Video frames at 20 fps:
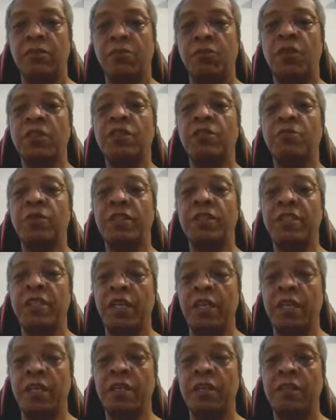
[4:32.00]
what it will
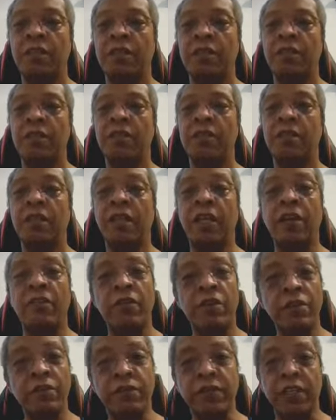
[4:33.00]
take to get
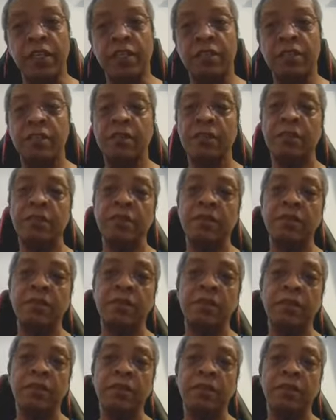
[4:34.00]
rid of things.
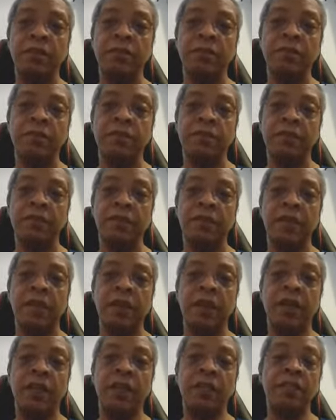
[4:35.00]

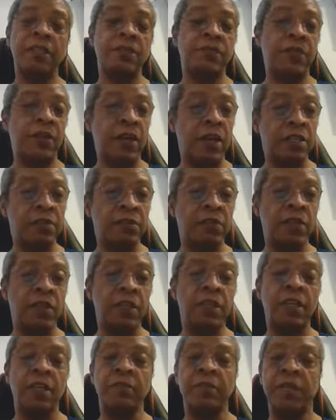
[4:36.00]
And that's a
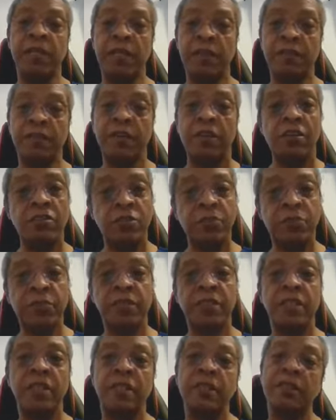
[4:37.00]
philosophy that I believe in
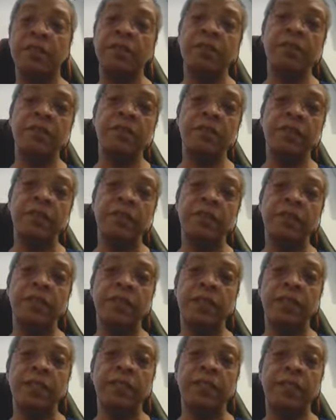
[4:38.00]
100%.
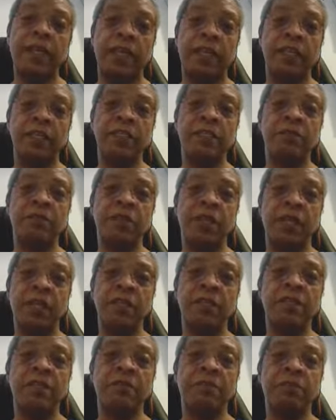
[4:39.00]
That is
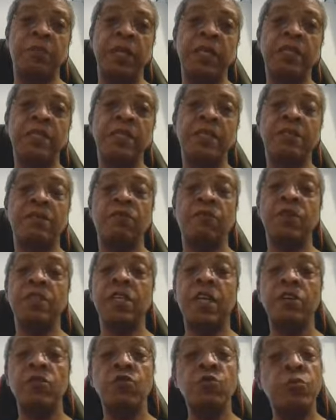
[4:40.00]
the basis of
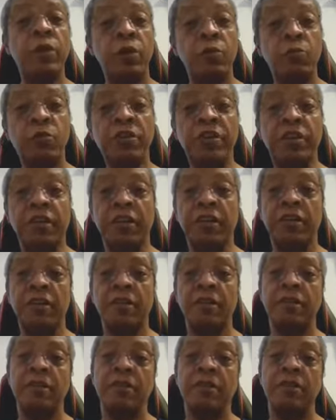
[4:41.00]
which I do my work.